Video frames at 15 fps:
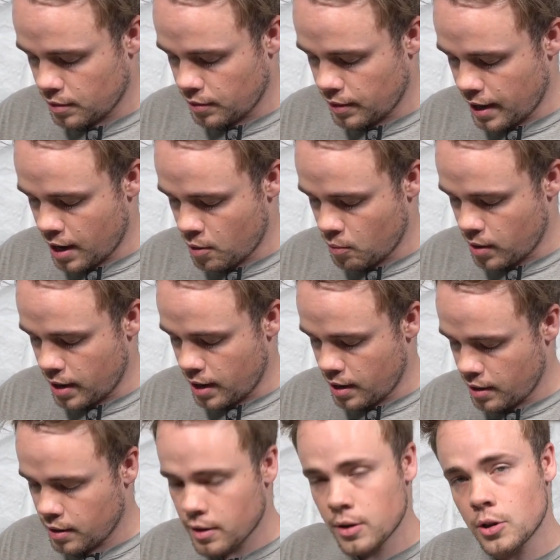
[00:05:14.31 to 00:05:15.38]
That way,
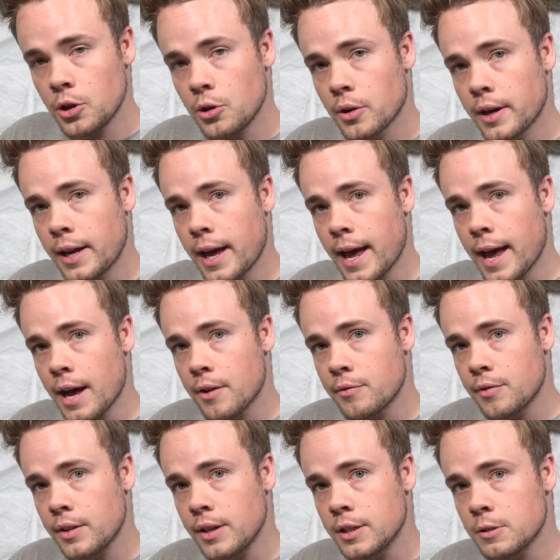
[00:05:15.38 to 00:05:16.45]
you're going to
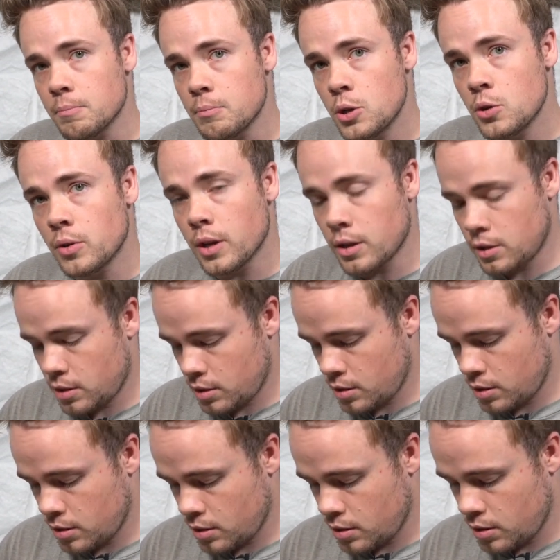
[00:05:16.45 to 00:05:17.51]
have these muted.
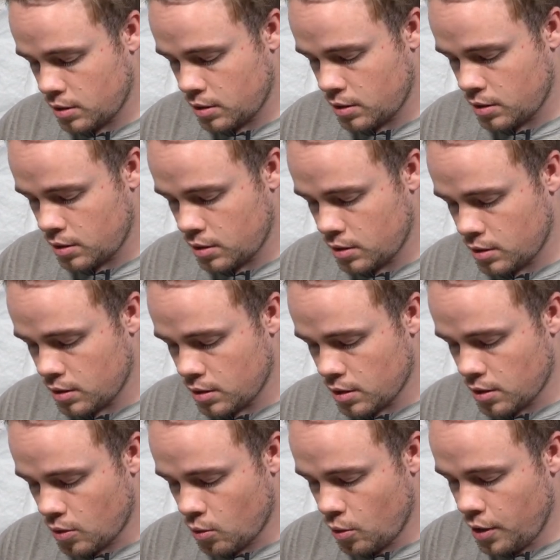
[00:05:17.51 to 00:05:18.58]

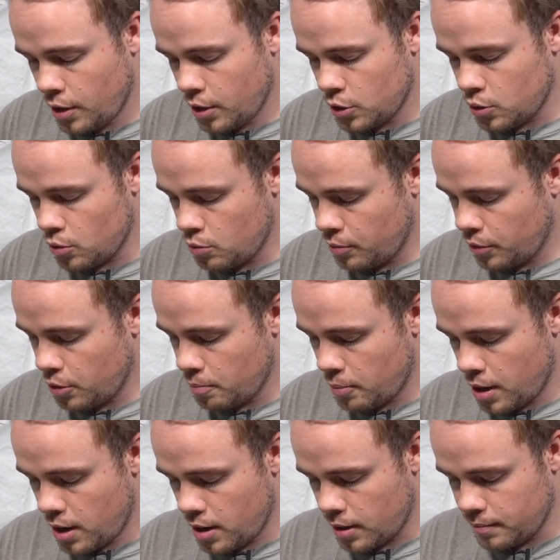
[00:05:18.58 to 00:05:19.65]
Or you can do it with your
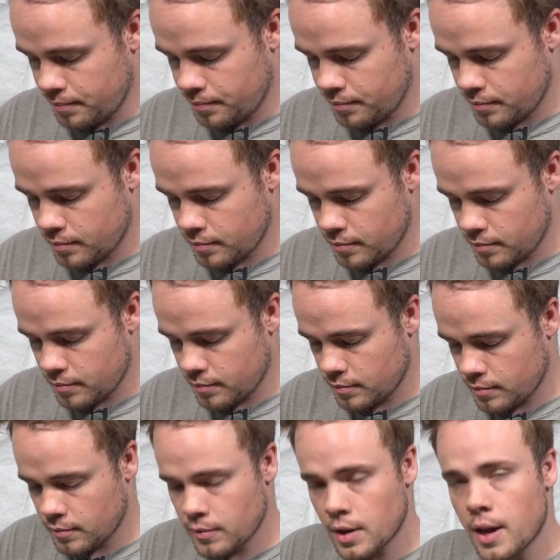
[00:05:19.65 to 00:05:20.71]
palm.
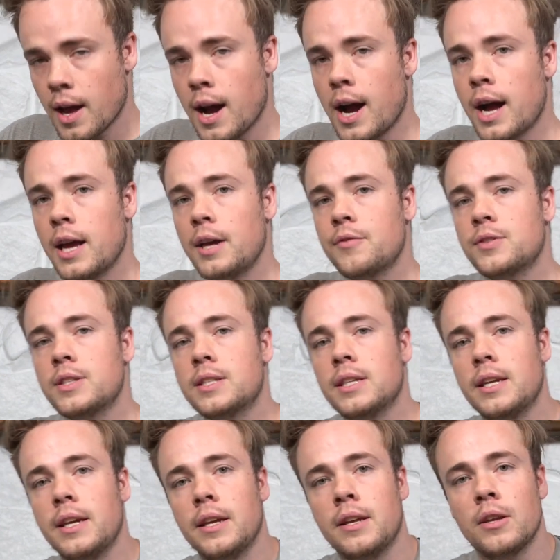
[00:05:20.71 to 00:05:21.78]
I have
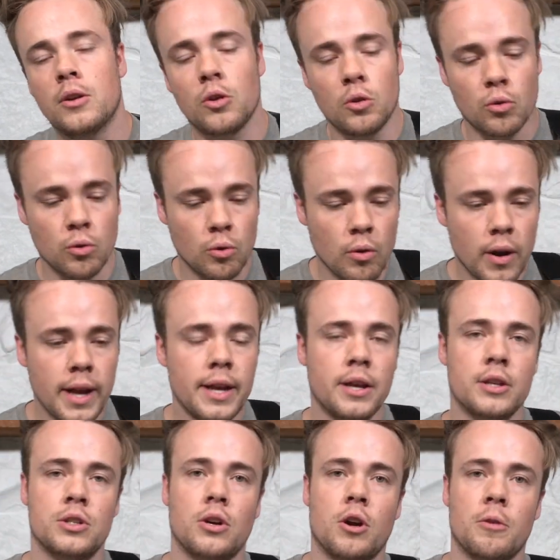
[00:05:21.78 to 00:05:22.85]
seen great
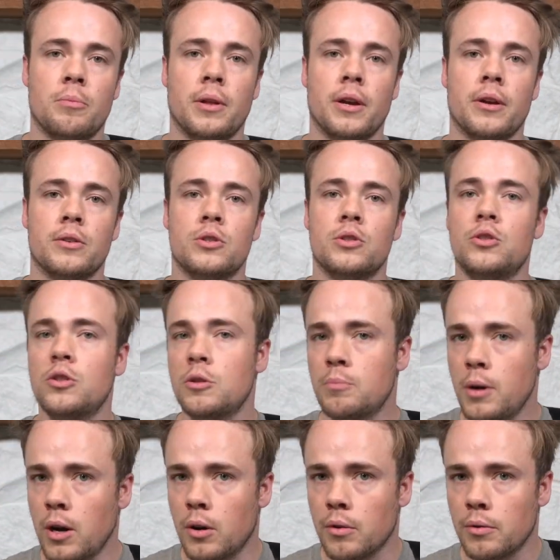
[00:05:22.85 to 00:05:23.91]
guitar players do
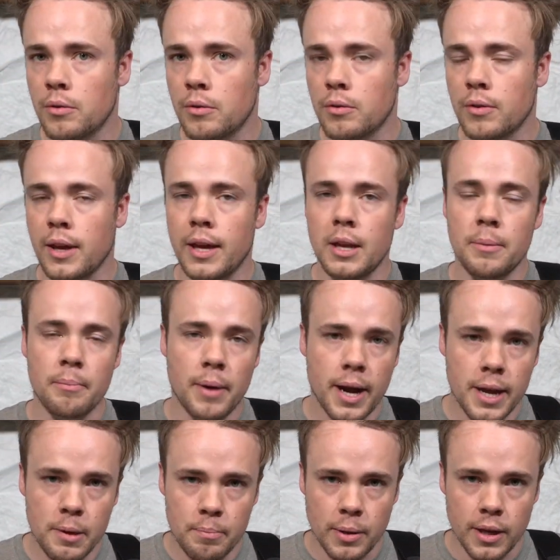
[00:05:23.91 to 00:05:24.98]
both. And in
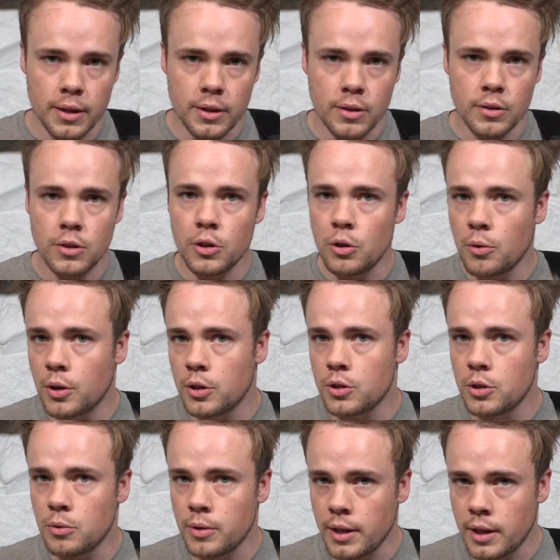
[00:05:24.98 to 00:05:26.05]
my opinion, you can
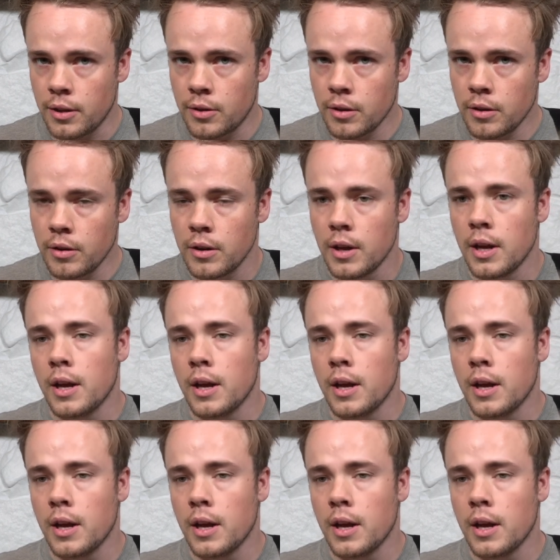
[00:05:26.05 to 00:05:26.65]
do either.